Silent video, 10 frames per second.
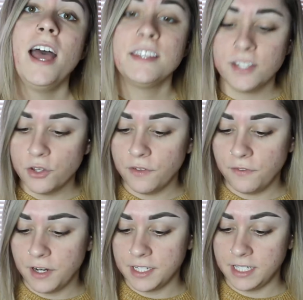So the
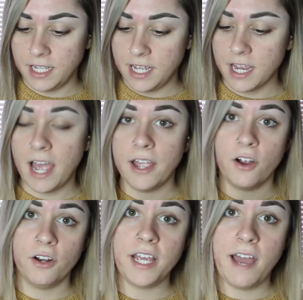first thing, I
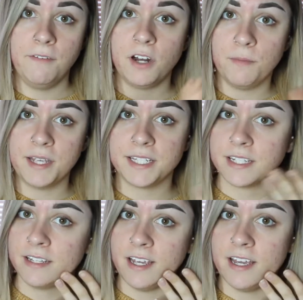already have it on my
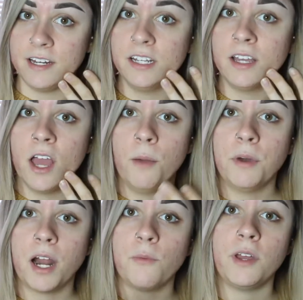skin,
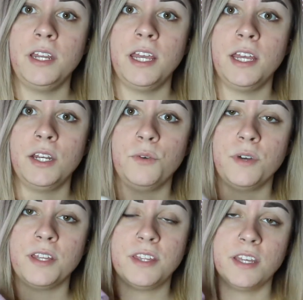but I went in
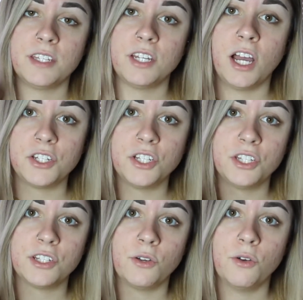with this Touch
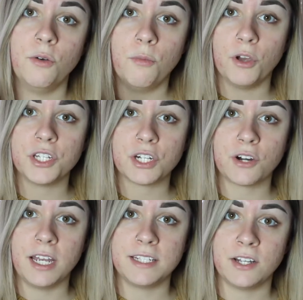and Soul
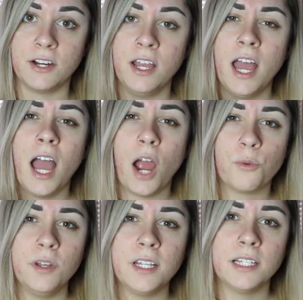moisturizer. I
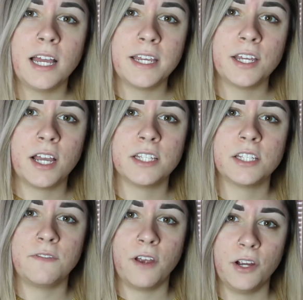really like it because
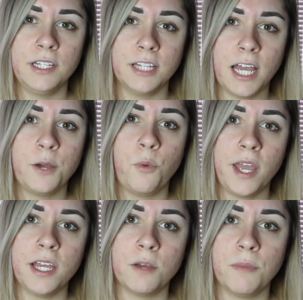it's very
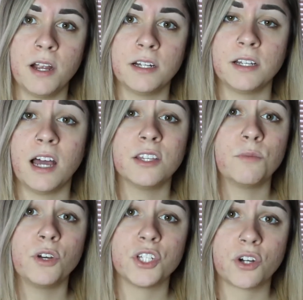lightweight compared to other
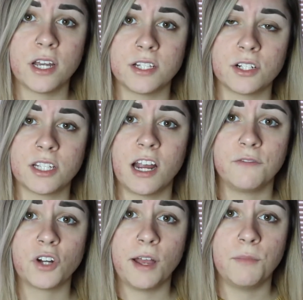moisturizers that
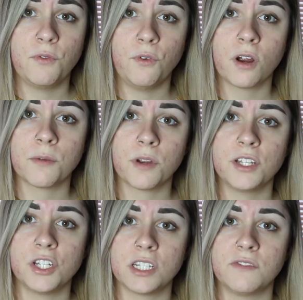I've tried before, where
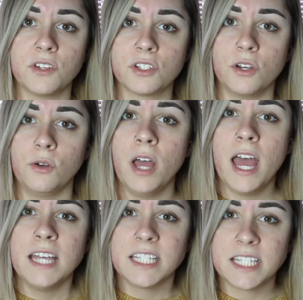it just feels so
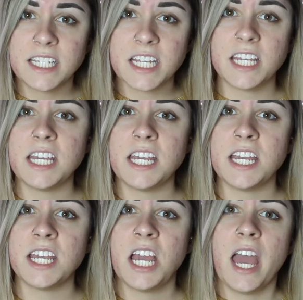
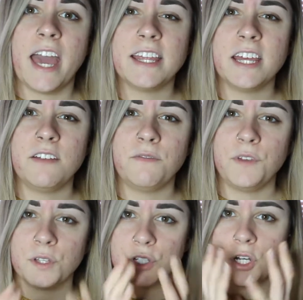sticky and then it
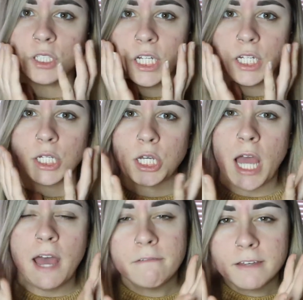feels all like
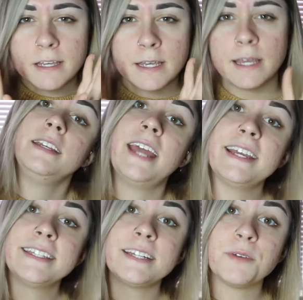heavy.
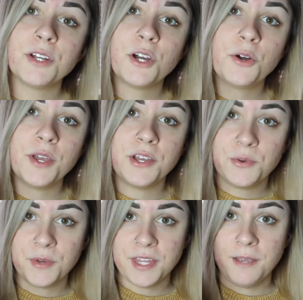Next, I'm gonna go
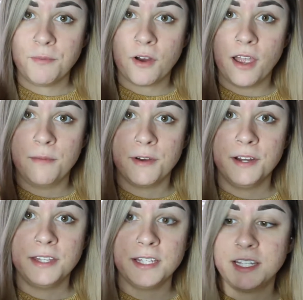in with a
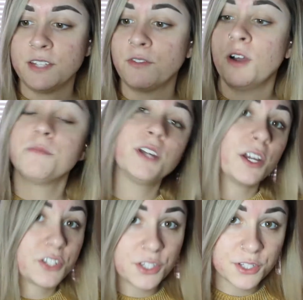primer. This is from
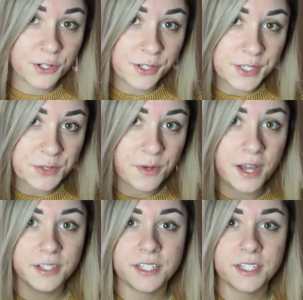Touch and Soul as well.